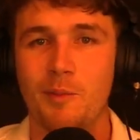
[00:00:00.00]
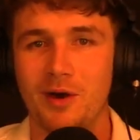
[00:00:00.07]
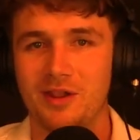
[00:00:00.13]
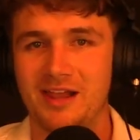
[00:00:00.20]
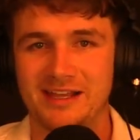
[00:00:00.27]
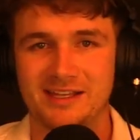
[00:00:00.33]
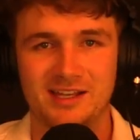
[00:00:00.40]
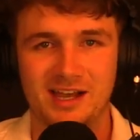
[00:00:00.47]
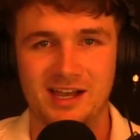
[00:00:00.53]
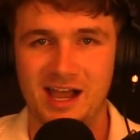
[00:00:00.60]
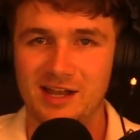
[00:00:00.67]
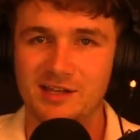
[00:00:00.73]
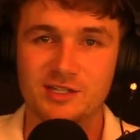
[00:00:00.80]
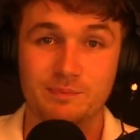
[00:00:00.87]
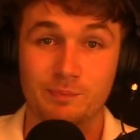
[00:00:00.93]
But like
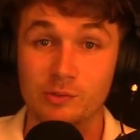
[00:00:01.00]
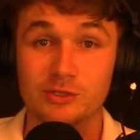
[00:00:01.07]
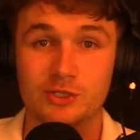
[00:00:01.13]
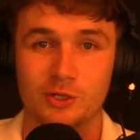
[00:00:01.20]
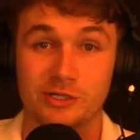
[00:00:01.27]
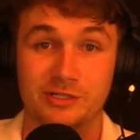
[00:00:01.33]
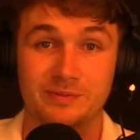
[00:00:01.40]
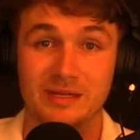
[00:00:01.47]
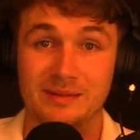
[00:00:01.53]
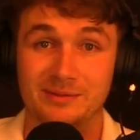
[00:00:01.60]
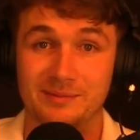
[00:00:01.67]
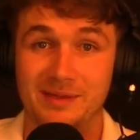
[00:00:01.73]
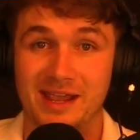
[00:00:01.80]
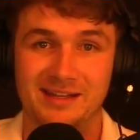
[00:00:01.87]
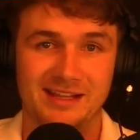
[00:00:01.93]
I'd just bull charge
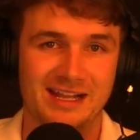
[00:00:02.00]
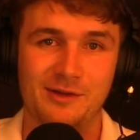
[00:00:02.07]
people, man.